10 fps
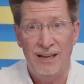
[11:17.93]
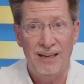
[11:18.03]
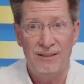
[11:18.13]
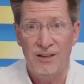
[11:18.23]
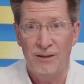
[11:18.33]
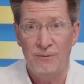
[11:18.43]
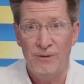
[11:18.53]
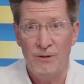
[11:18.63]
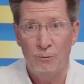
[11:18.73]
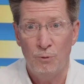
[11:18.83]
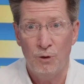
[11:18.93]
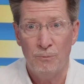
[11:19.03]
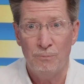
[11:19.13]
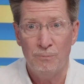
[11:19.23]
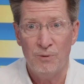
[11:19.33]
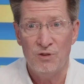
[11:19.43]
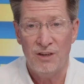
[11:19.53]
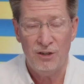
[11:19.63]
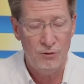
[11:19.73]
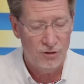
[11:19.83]
And uh, we're
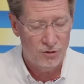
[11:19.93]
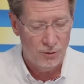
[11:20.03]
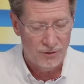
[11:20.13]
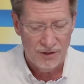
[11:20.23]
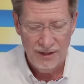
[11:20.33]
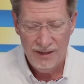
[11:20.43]
presenting you the truth.